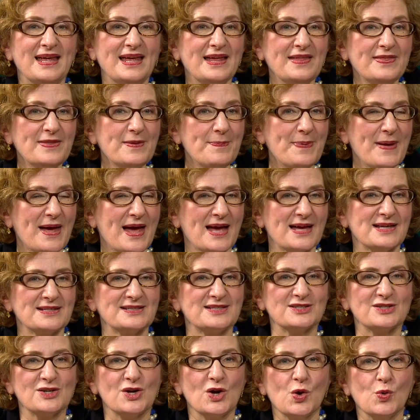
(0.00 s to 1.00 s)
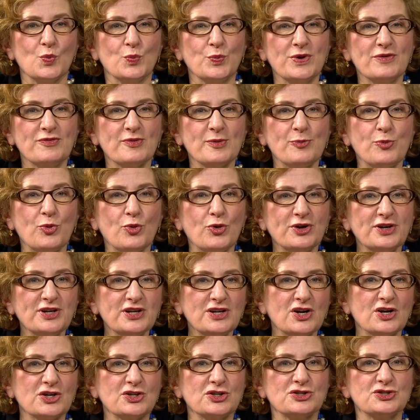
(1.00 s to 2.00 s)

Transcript: In the past, we've reported on